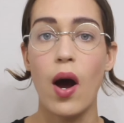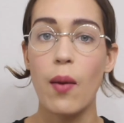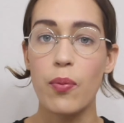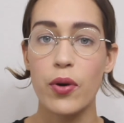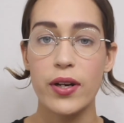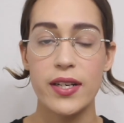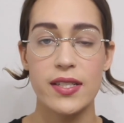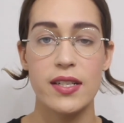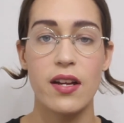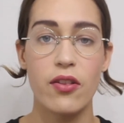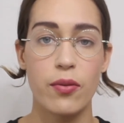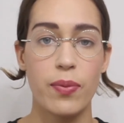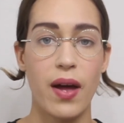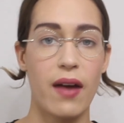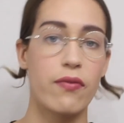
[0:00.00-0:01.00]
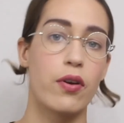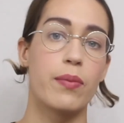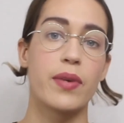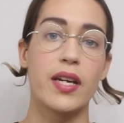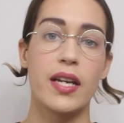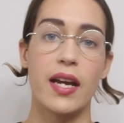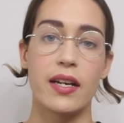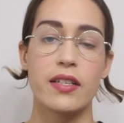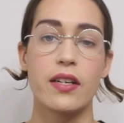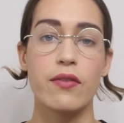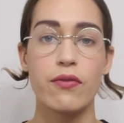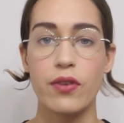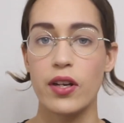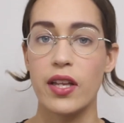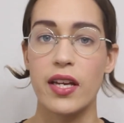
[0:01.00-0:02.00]
Upwork is another platform connecting
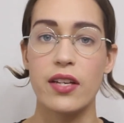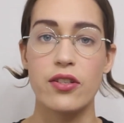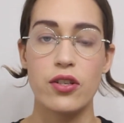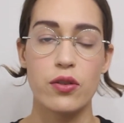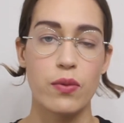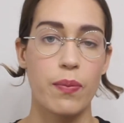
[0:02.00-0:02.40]
freelancers